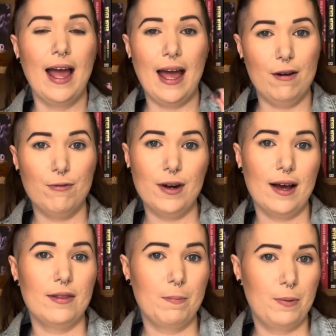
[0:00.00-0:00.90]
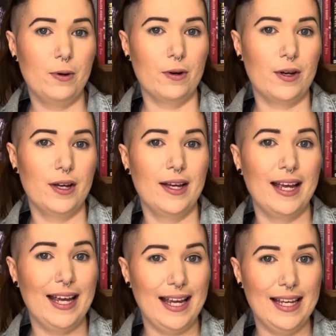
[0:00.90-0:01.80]
Every other book
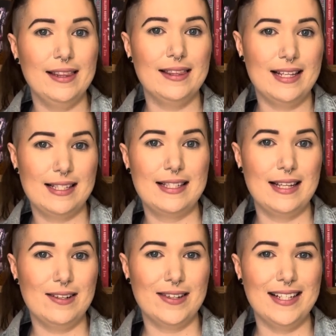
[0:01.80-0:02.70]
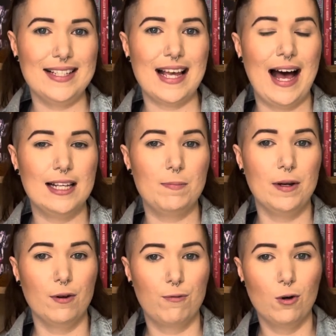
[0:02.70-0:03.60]
in this series has
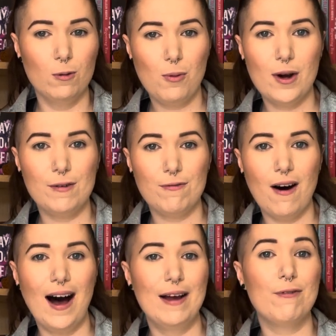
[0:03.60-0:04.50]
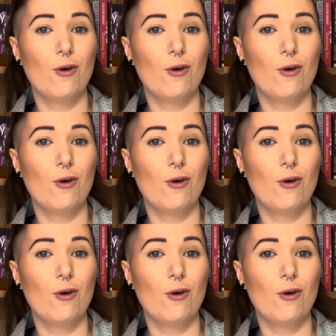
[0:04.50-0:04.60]
been a 4.5